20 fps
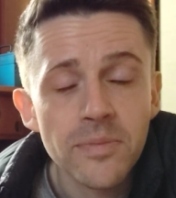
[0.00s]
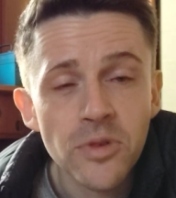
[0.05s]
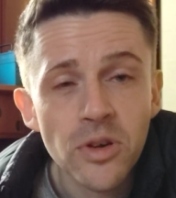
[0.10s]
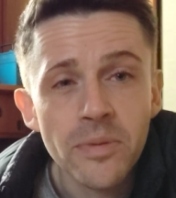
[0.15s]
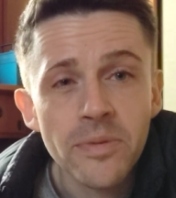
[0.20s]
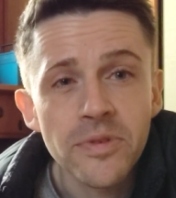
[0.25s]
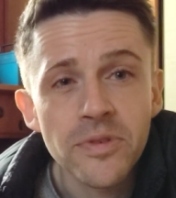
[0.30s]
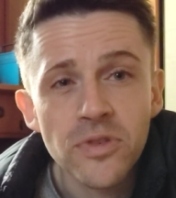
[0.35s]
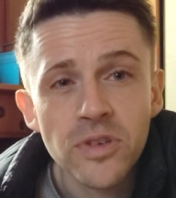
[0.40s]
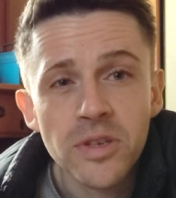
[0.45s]
I'm
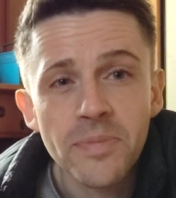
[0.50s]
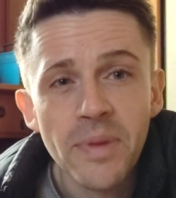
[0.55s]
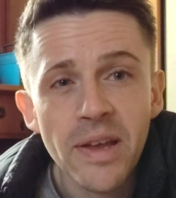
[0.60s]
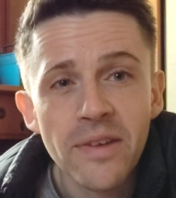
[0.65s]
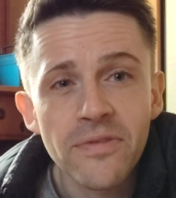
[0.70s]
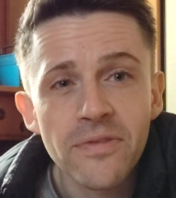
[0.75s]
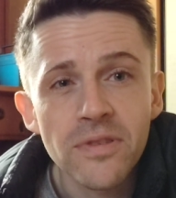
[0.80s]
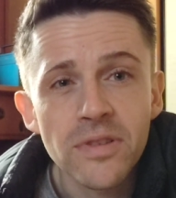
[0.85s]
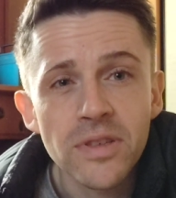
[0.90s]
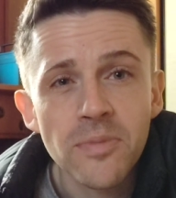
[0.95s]
trying to be as
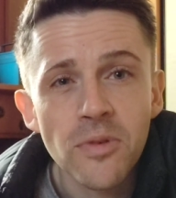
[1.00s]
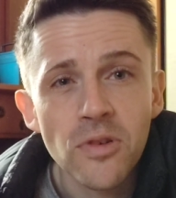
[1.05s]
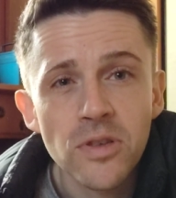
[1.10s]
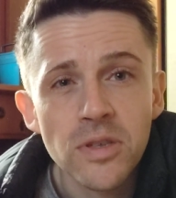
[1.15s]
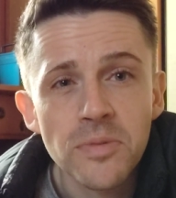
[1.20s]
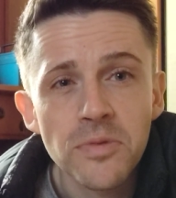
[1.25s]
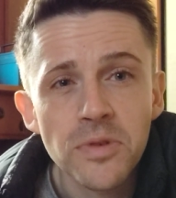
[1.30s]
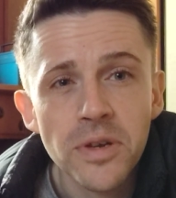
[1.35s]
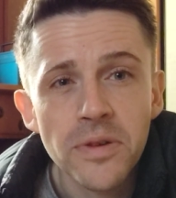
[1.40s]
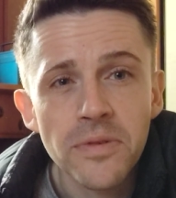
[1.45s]
respectful as
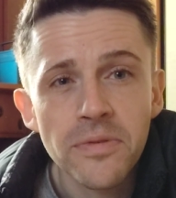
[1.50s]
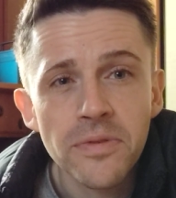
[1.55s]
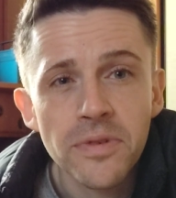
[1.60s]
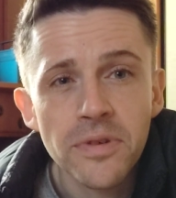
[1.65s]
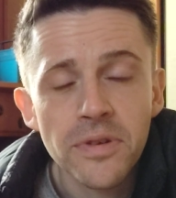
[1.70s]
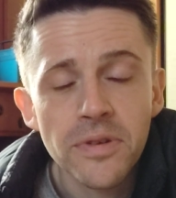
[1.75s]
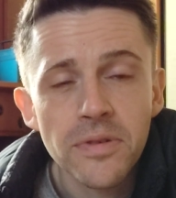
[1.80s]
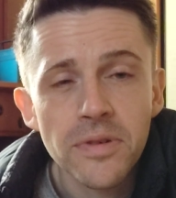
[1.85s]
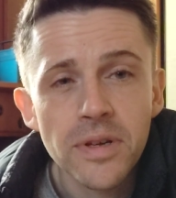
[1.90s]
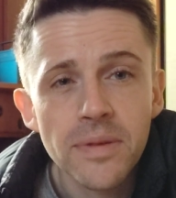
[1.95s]
possible going
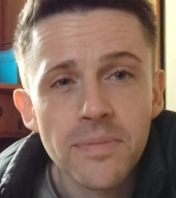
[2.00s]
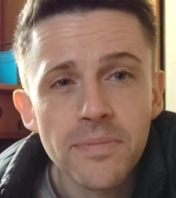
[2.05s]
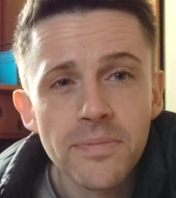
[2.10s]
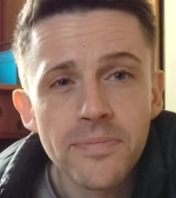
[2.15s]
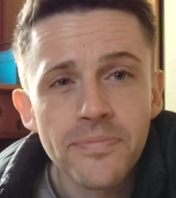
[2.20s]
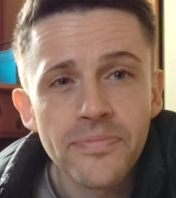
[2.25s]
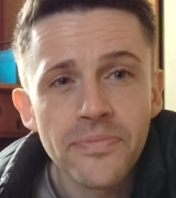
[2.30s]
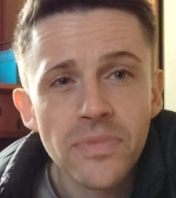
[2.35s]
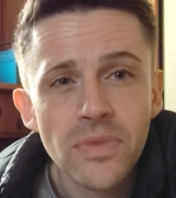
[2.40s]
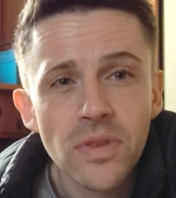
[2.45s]
through
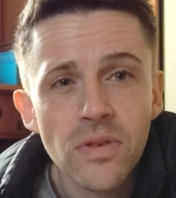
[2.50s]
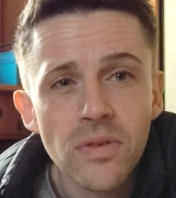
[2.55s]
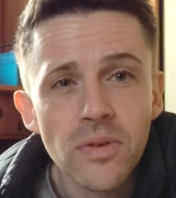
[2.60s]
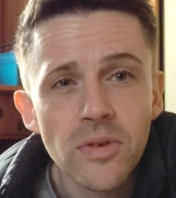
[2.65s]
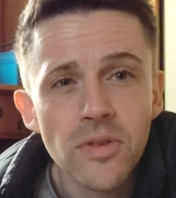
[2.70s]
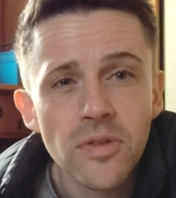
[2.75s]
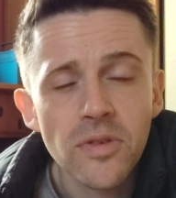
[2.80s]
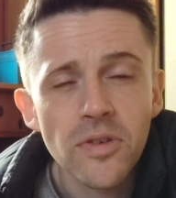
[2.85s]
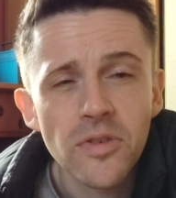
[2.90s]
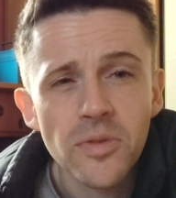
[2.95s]

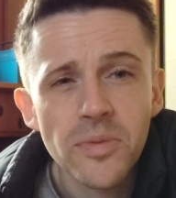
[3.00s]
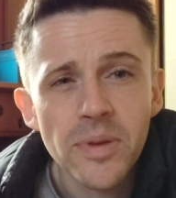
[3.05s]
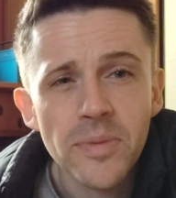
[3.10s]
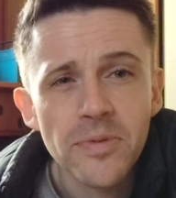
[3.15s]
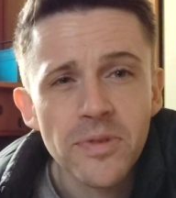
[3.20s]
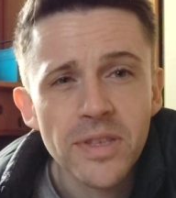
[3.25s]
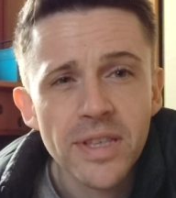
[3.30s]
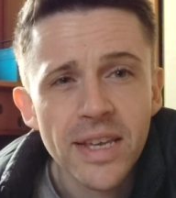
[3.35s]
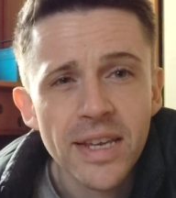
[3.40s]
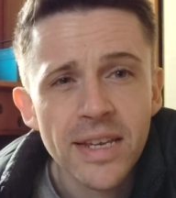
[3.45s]
other
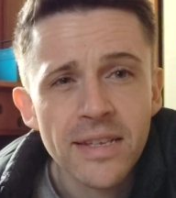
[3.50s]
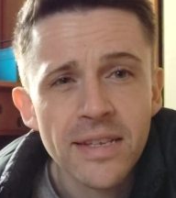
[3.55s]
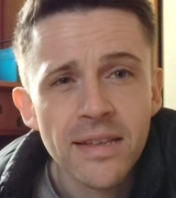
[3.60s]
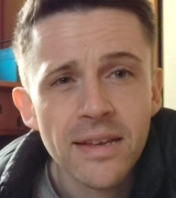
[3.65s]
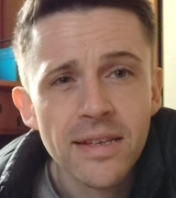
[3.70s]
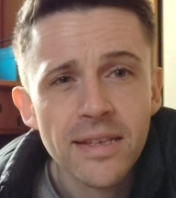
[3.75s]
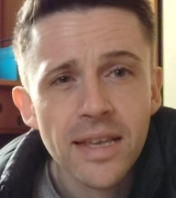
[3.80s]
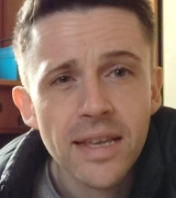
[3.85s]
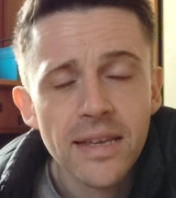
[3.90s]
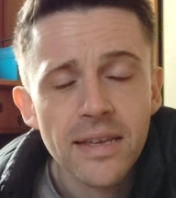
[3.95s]
people's things.
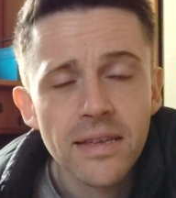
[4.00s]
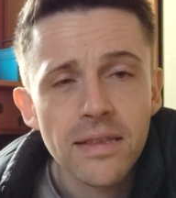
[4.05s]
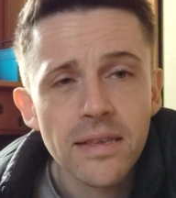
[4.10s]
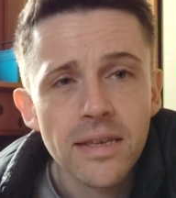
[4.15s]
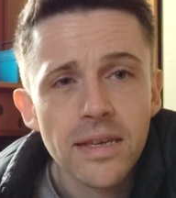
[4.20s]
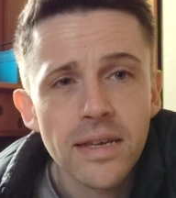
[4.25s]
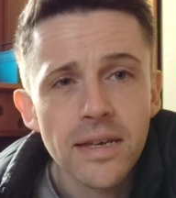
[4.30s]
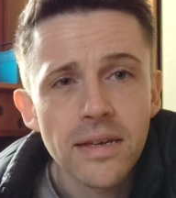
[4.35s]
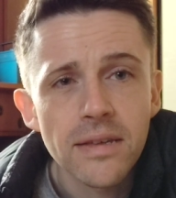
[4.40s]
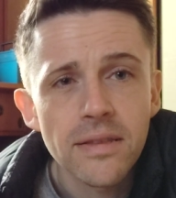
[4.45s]
Like I say,
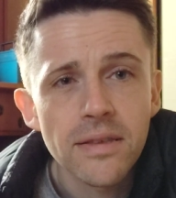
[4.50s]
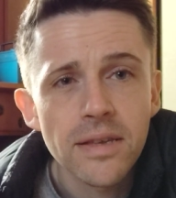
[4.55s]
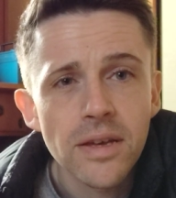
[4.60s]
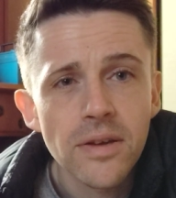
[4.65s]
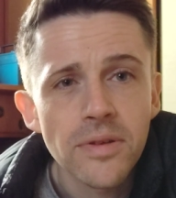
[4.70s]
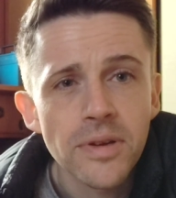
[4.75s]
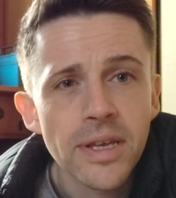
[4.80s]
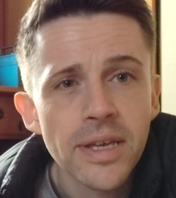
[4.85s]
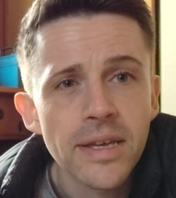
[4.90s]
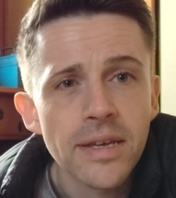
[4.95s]
the
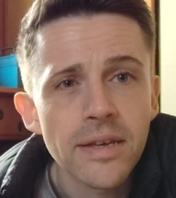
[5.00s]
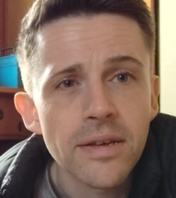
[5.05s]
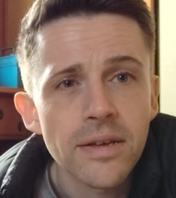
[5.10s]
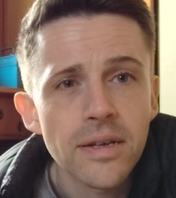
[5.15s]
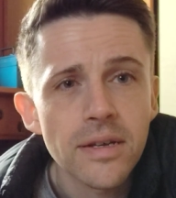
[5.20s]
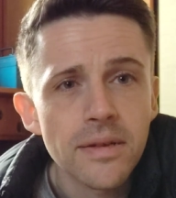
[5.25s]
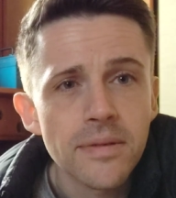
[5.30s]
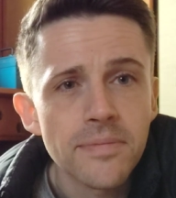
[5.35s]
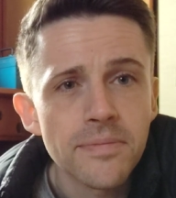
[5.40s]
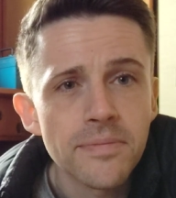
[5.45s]
owner
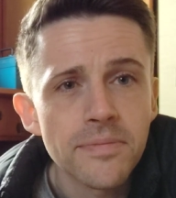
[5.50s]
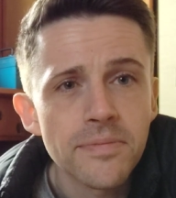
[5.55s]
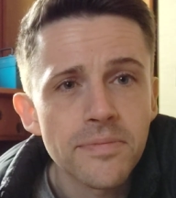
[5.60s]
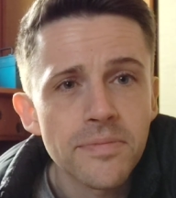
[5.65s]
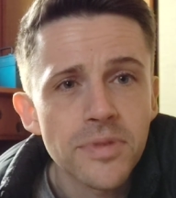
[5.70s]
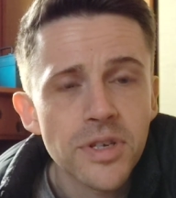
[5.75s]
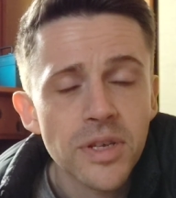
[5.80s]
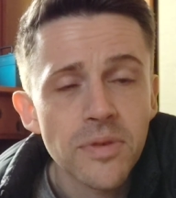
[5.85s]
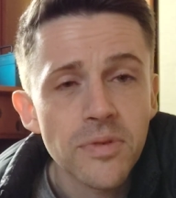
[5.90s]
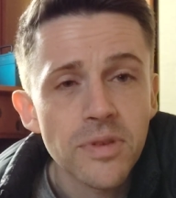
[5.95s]
here,
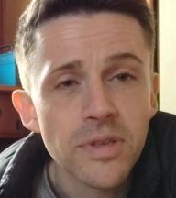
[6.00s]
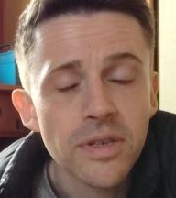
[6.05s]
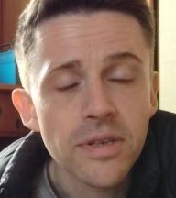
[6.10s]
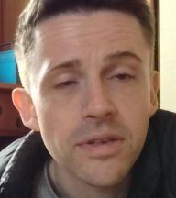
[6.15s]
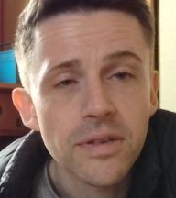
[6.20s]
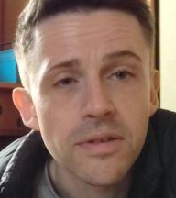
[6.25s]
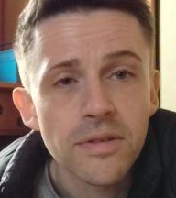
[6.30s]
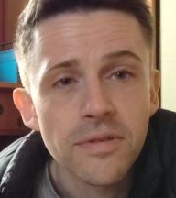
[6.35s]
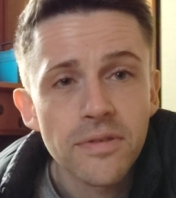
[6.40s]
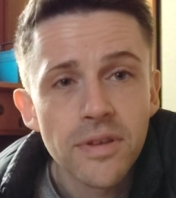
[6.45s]
she was
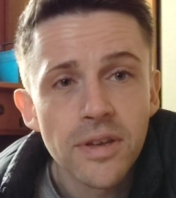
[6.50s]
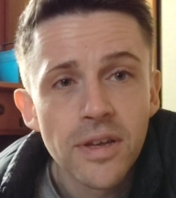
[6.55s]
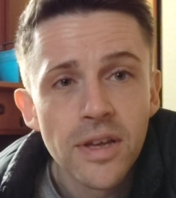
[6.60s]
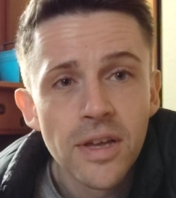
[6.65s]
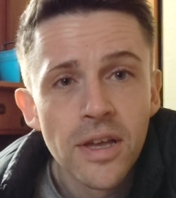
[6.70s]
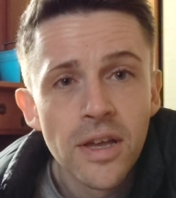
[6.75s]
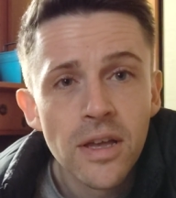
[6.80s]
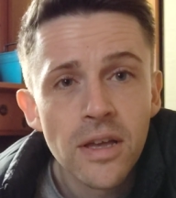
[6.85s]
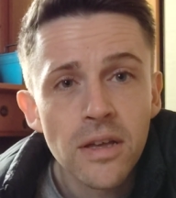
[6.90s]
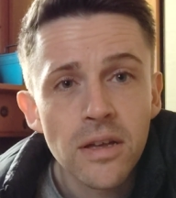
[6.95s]
an
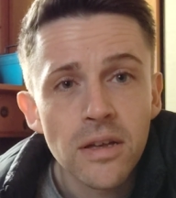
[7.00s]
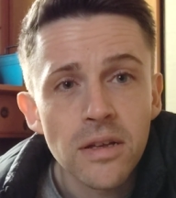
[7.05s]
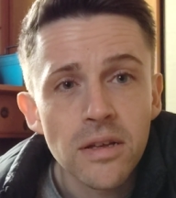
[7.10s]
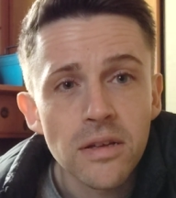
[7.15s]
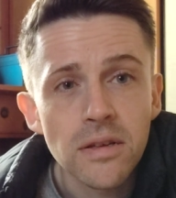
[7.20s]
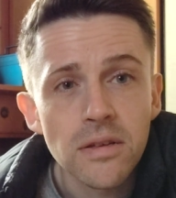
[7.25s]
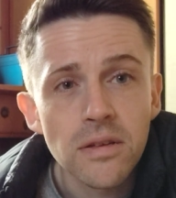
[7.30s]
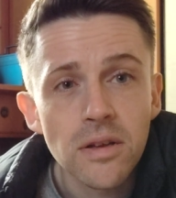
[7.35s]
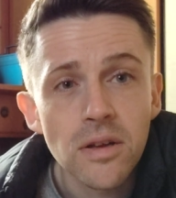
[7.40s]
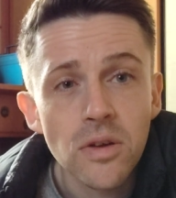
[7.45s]

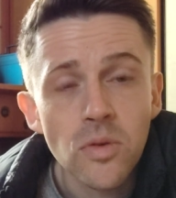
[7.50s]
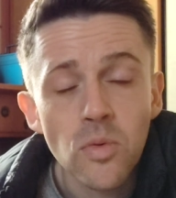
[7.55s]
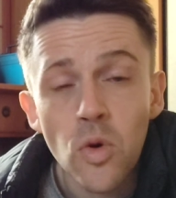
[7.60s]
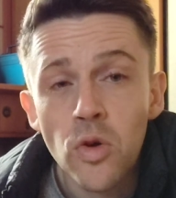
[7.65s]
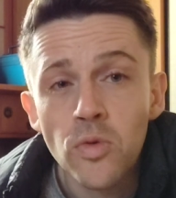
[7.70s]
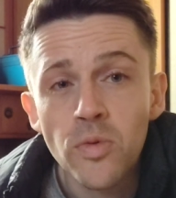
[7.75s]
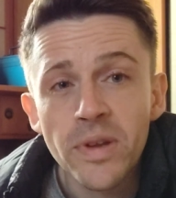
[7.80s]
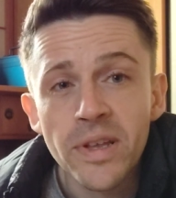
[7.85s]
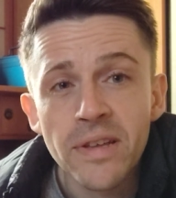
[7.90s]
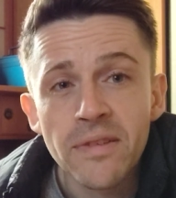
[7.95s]

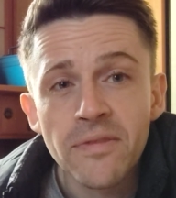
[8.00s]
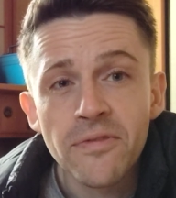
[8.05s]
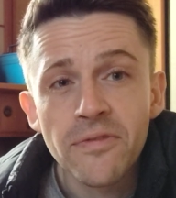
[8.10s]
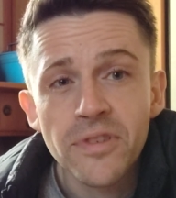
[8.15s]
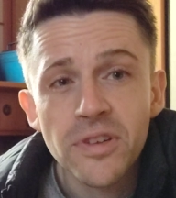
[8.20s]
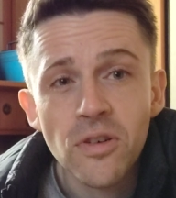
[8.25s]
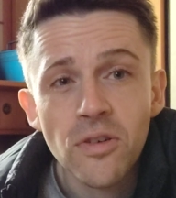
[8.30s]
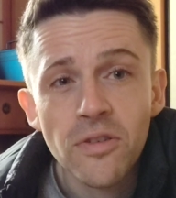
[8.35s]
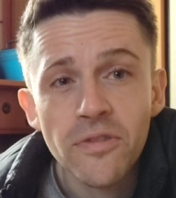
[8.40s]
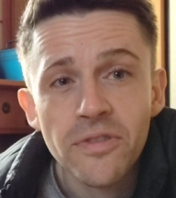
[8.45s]
award-winning
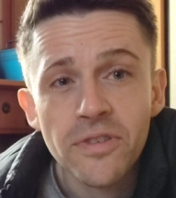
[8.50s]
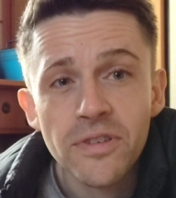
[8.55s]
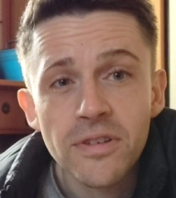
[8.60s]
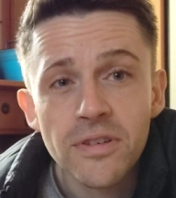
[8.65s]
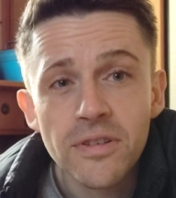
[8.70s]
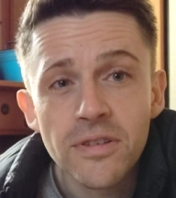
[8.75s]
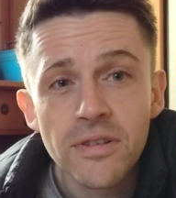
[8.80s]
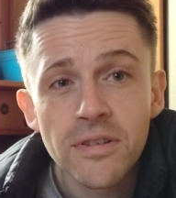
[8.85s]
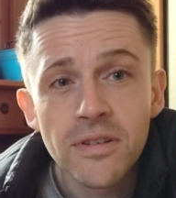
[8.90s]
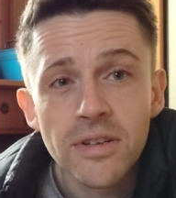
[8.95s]

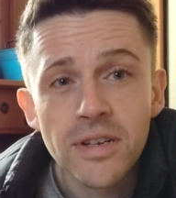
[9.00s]
photographer.